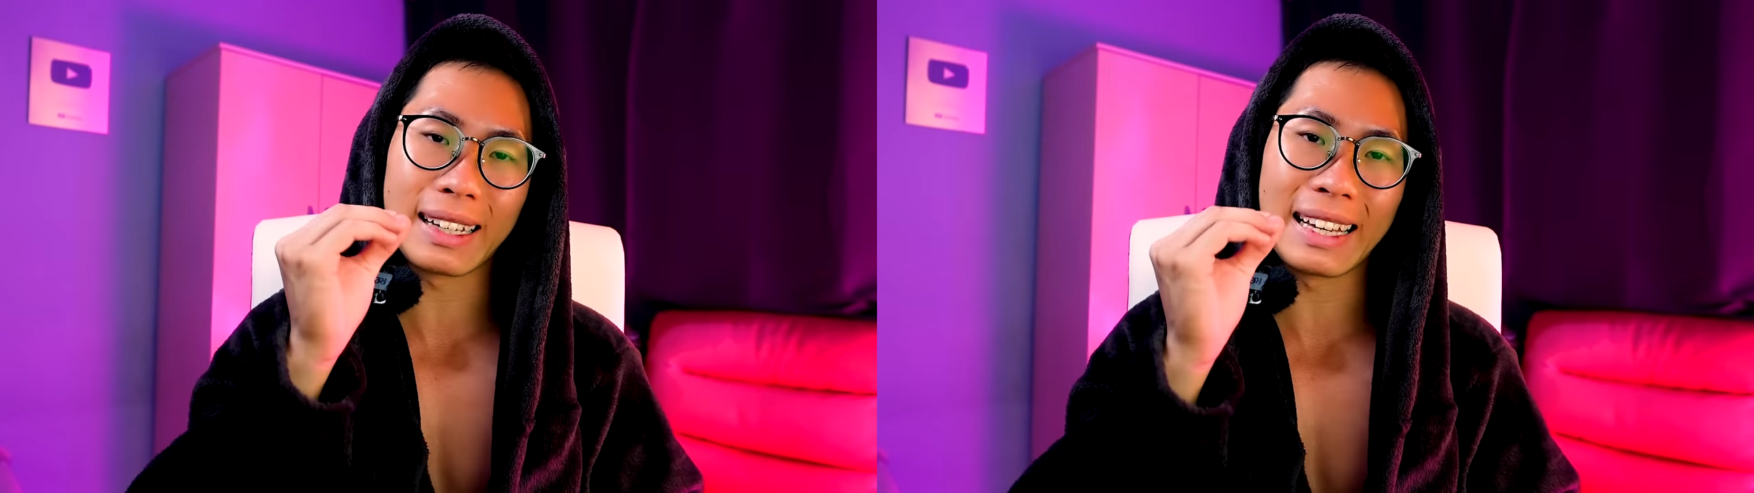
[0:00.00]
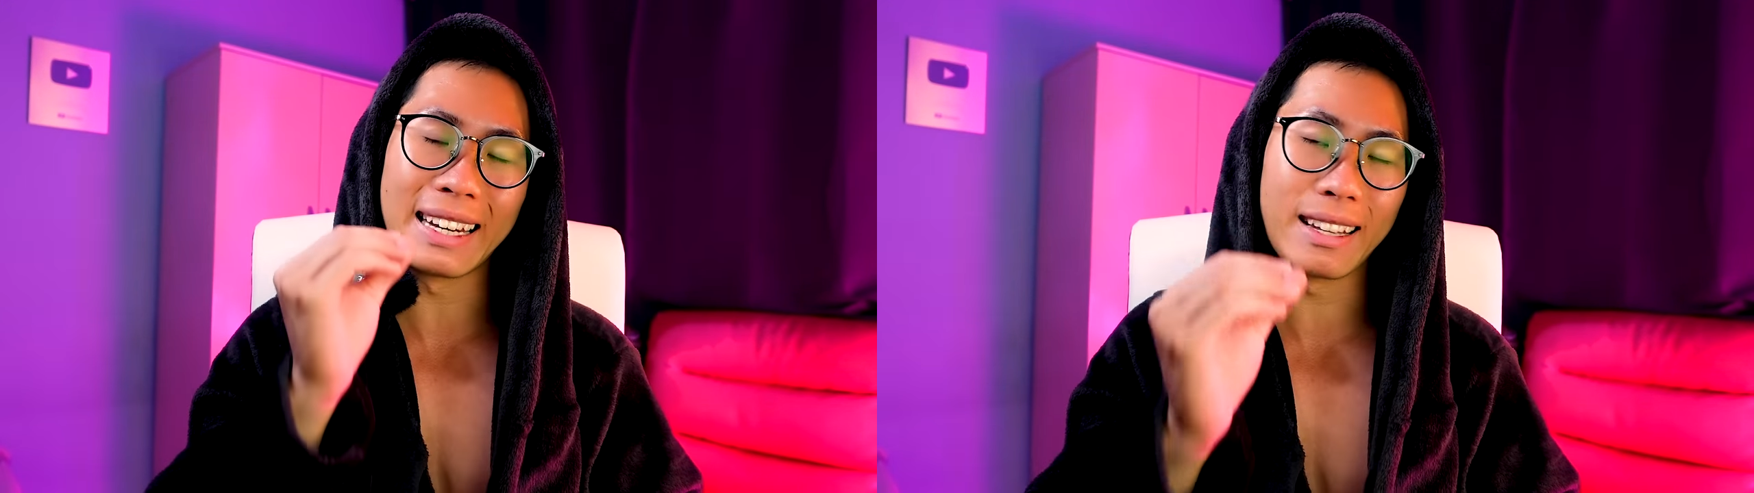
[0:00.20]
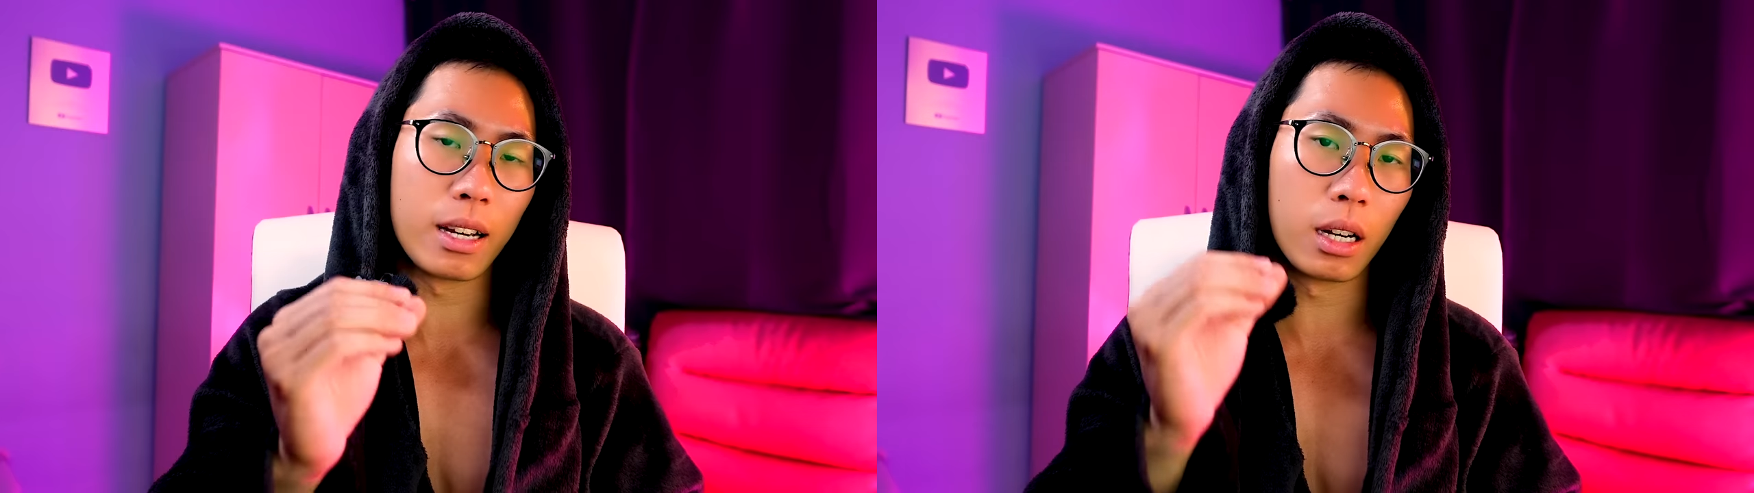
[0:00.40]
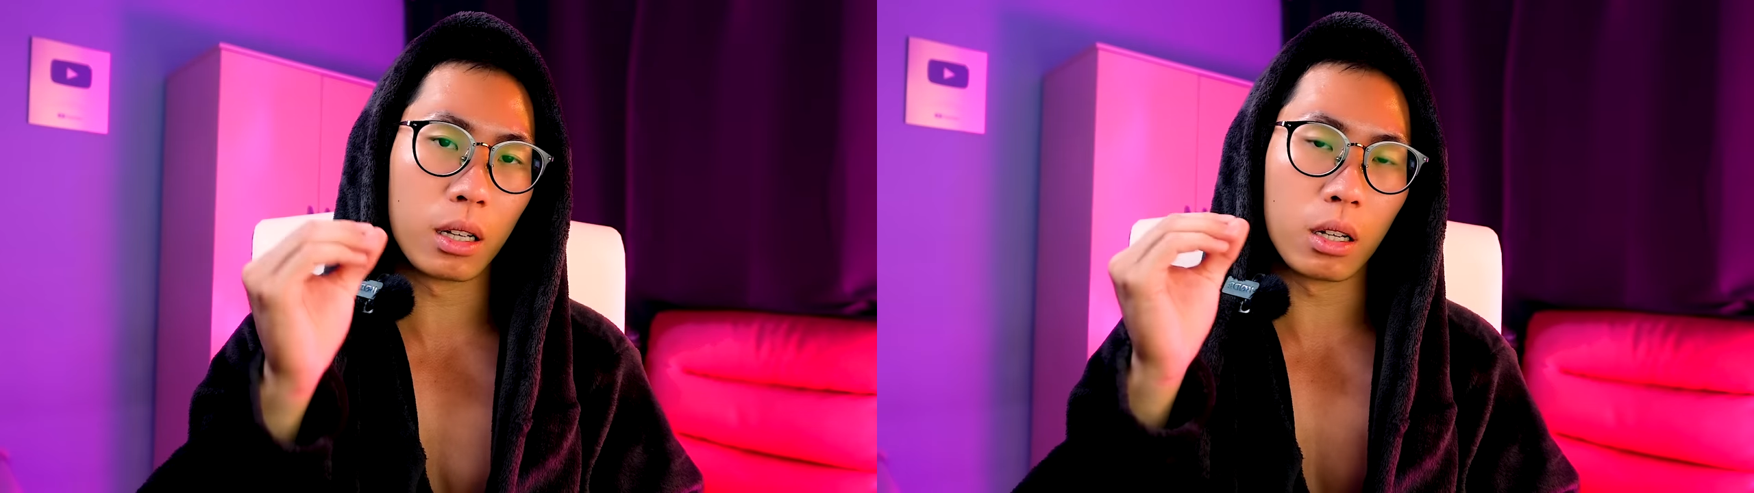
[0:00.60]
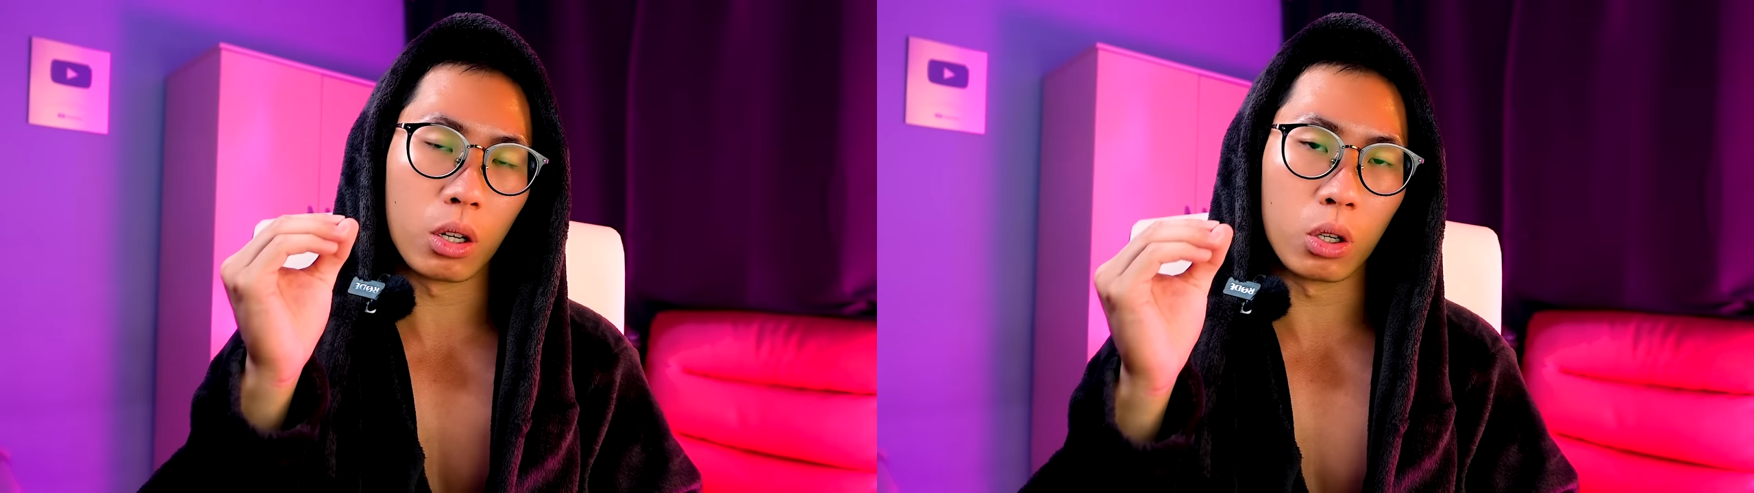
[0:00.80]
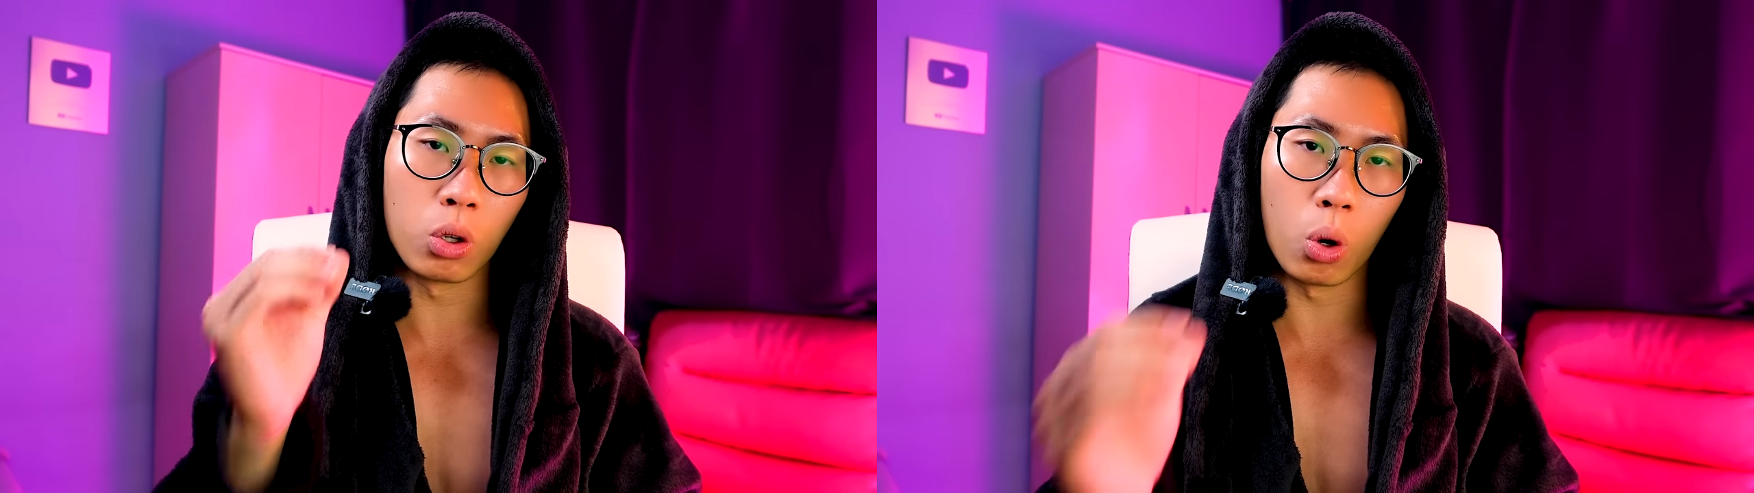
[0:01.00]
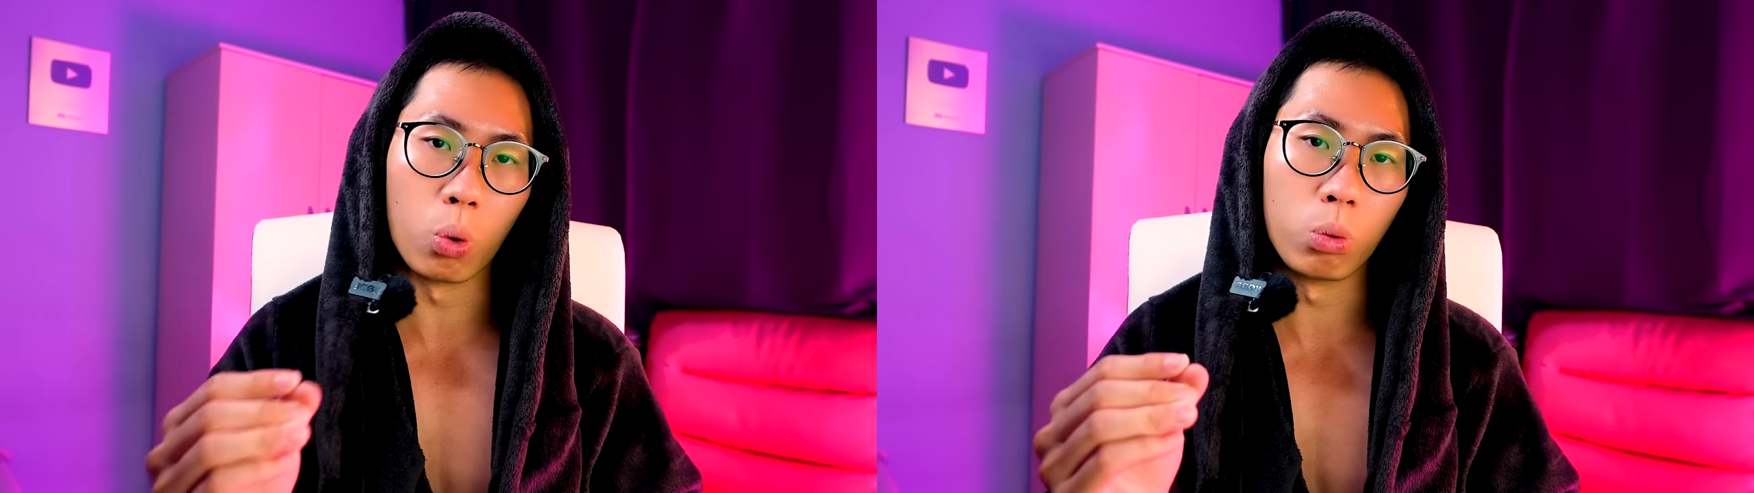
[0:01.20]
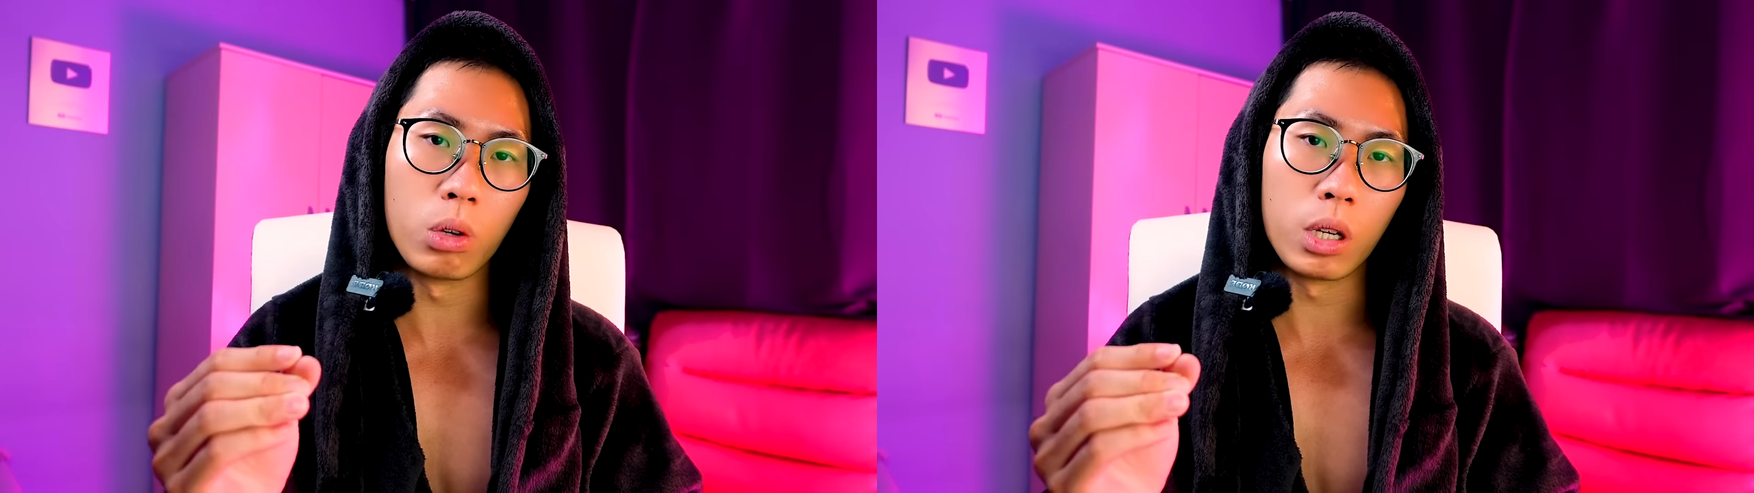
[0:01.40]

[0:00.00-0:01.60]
clear goal.